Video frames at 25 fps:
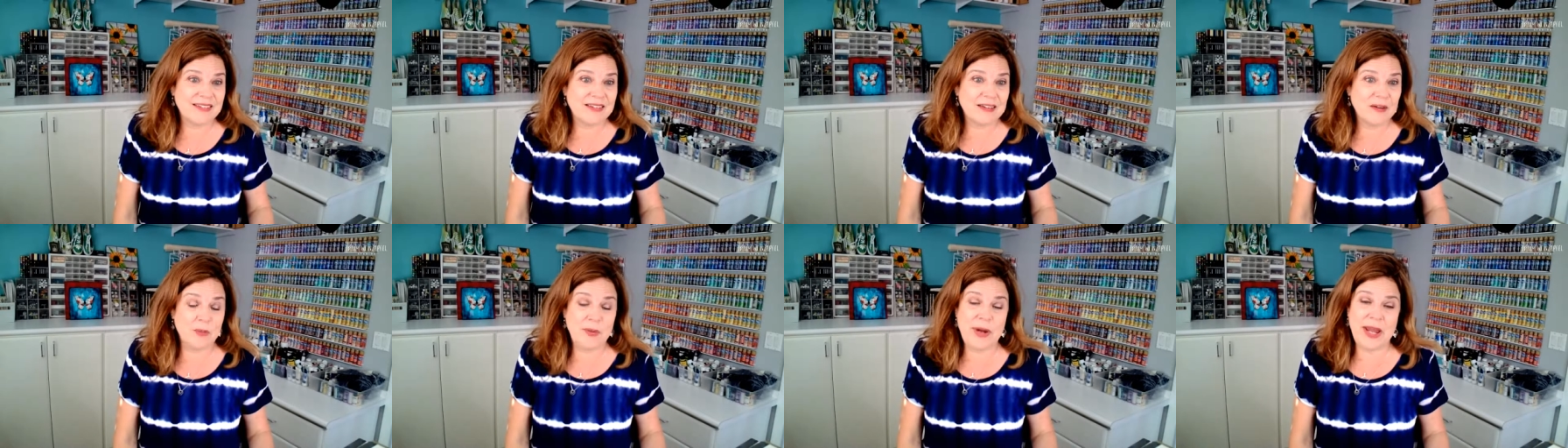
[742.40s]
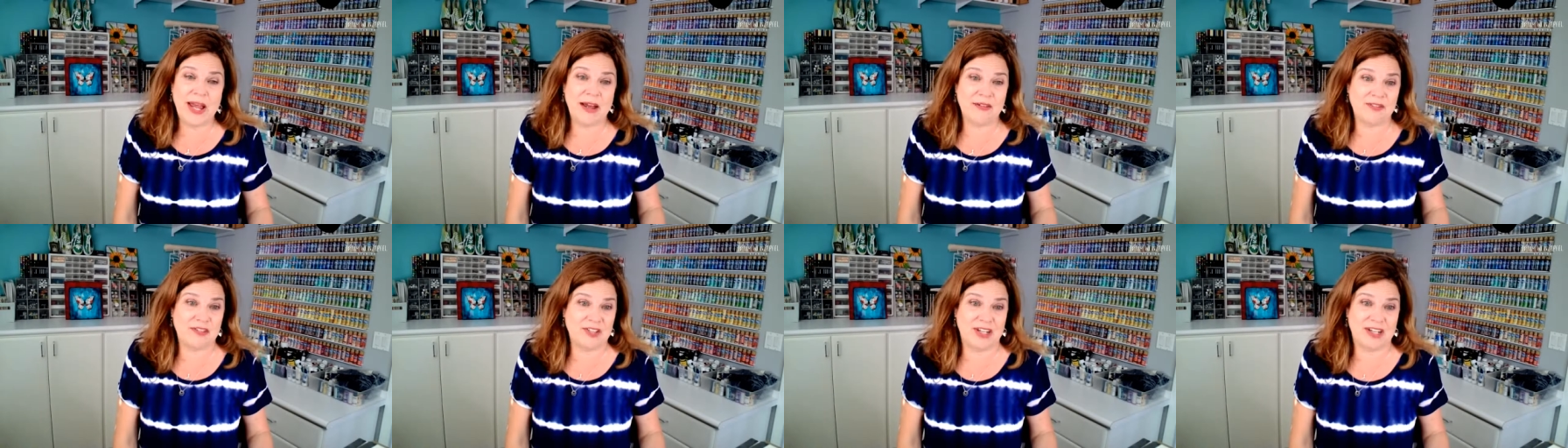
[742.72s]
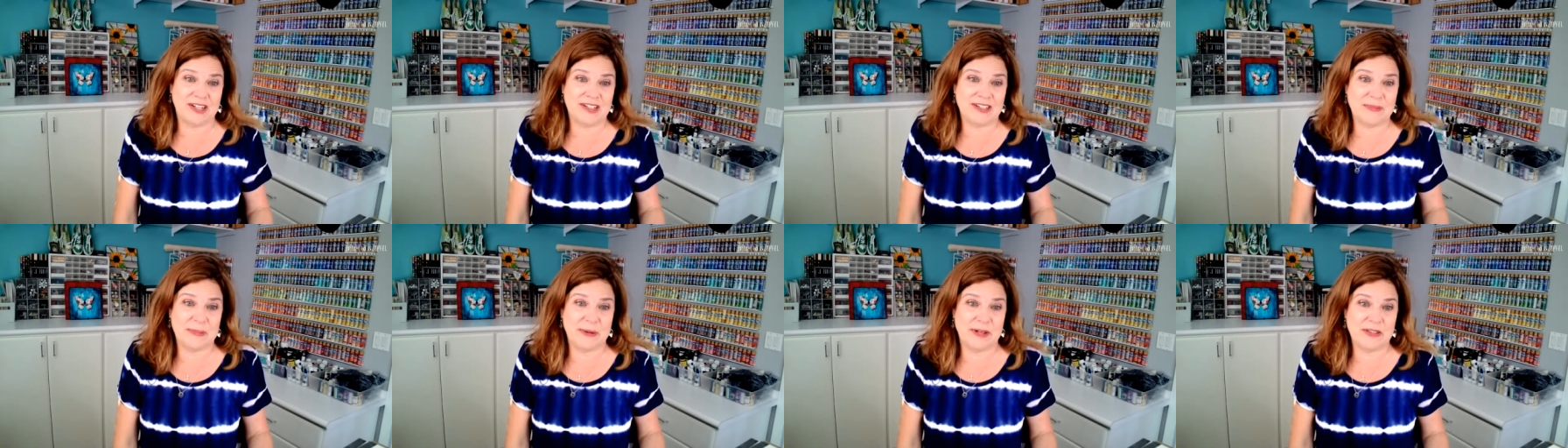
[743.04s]
we have
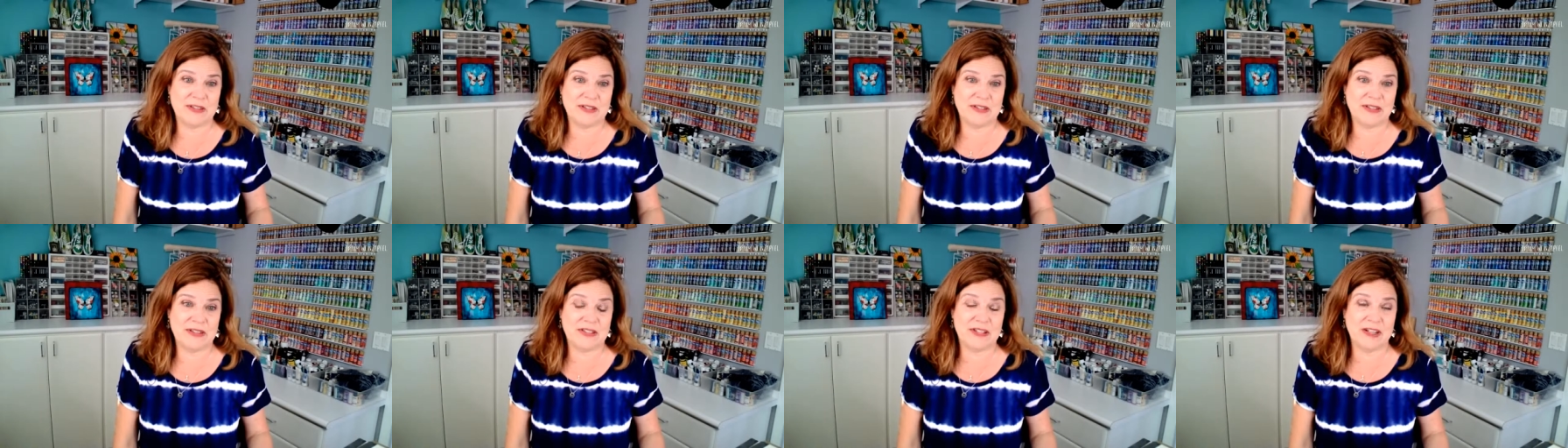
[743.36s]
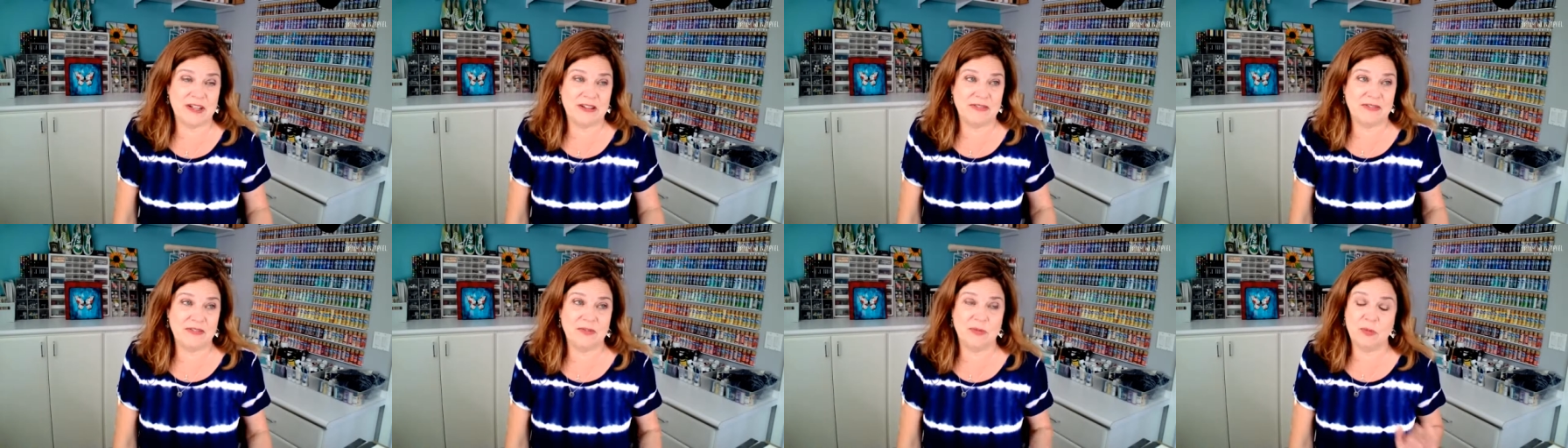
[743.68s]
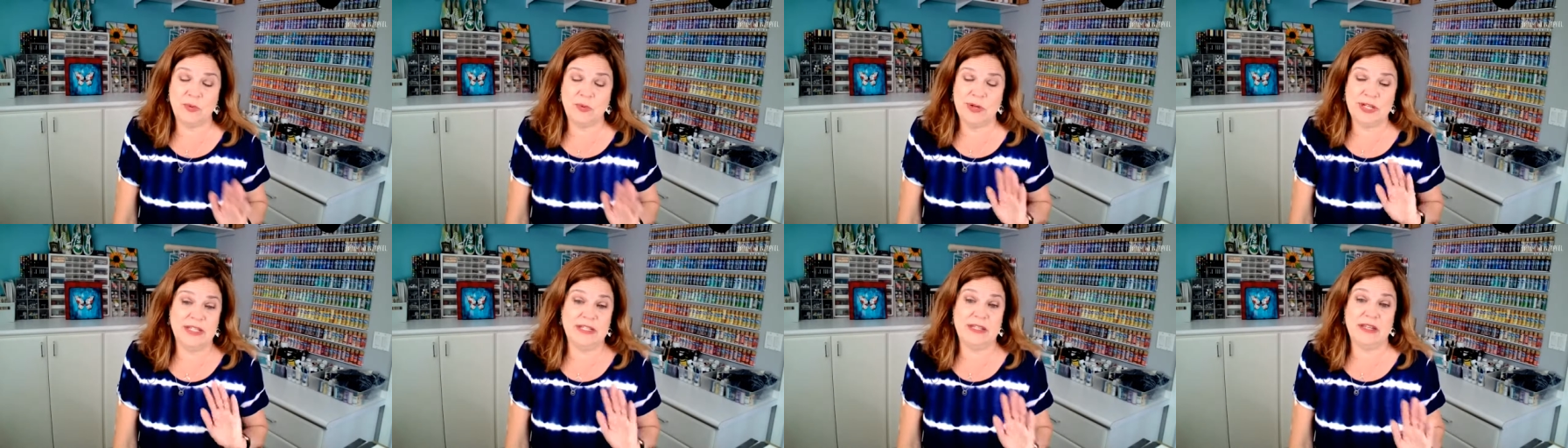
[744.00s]
talks about this stuff.
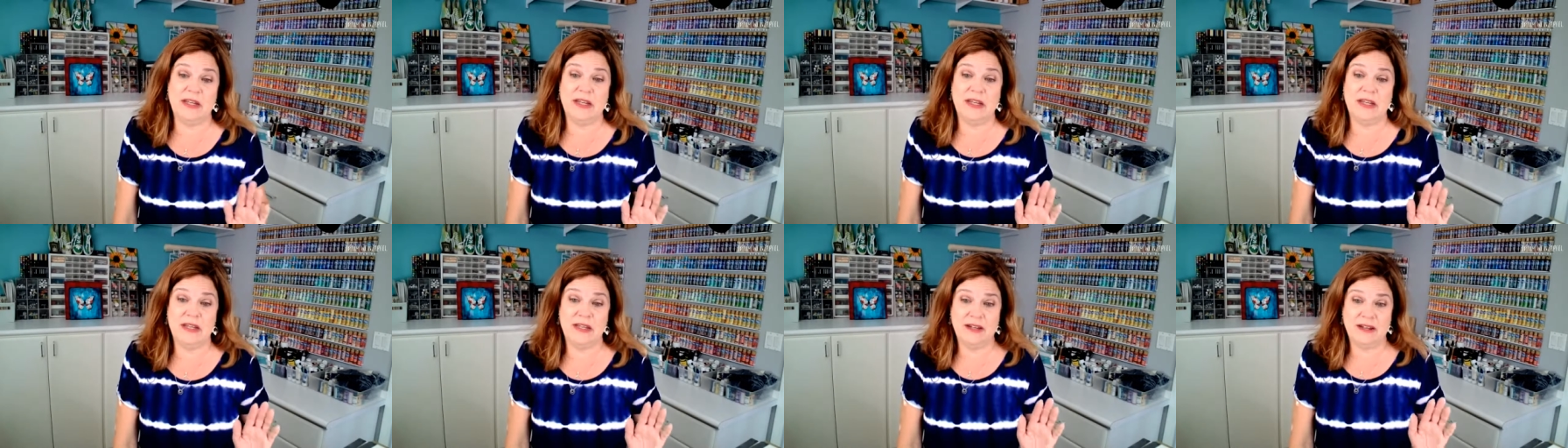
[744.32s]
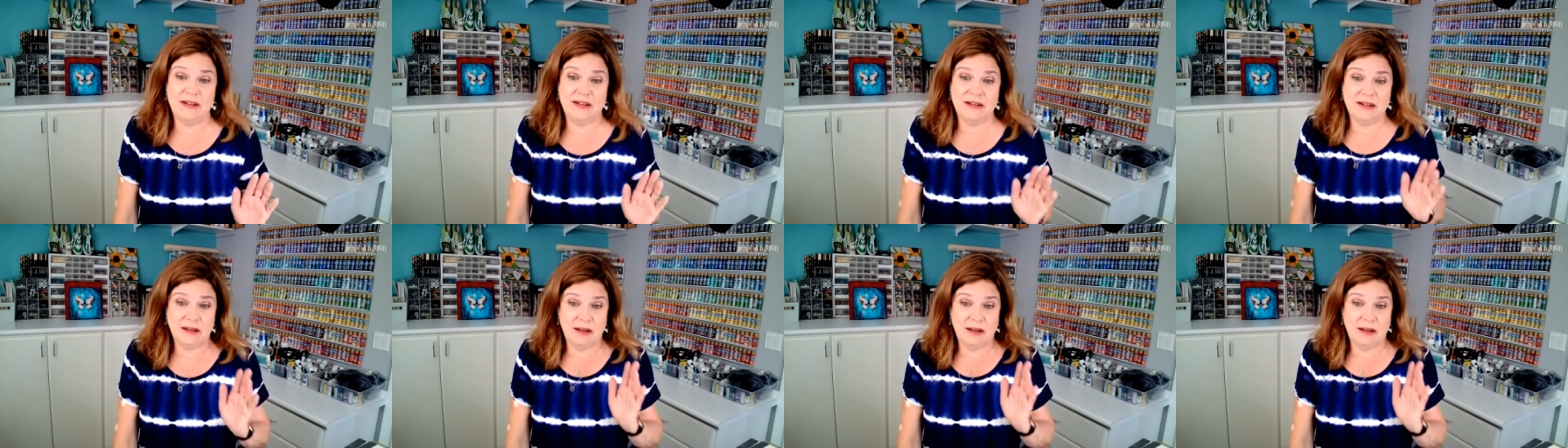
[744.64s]
We did.